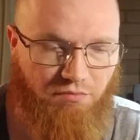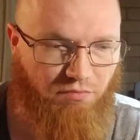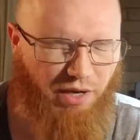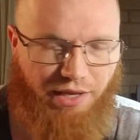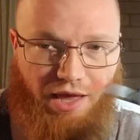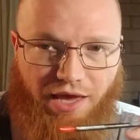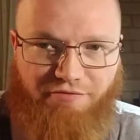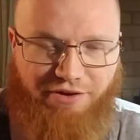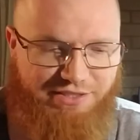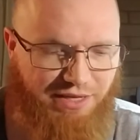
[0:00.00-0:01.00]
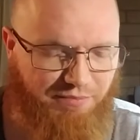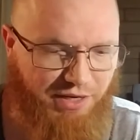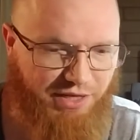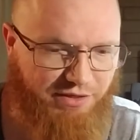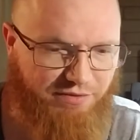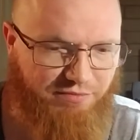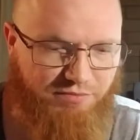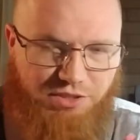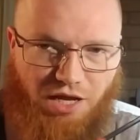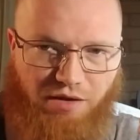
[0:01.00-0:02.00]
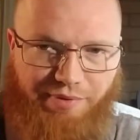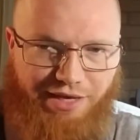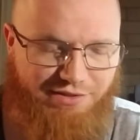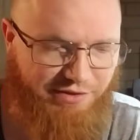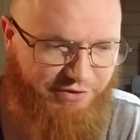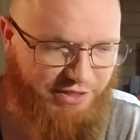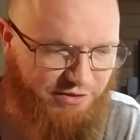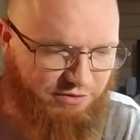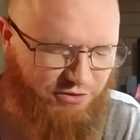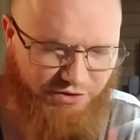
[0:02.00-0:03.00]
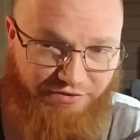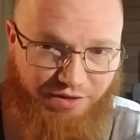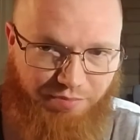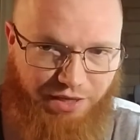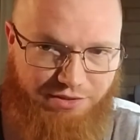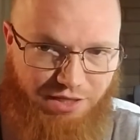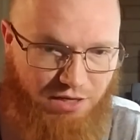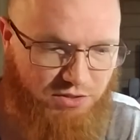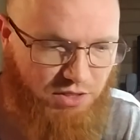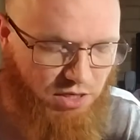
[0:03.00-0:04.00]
right? I invest that money in stock paying dividend or dividend paying stocks,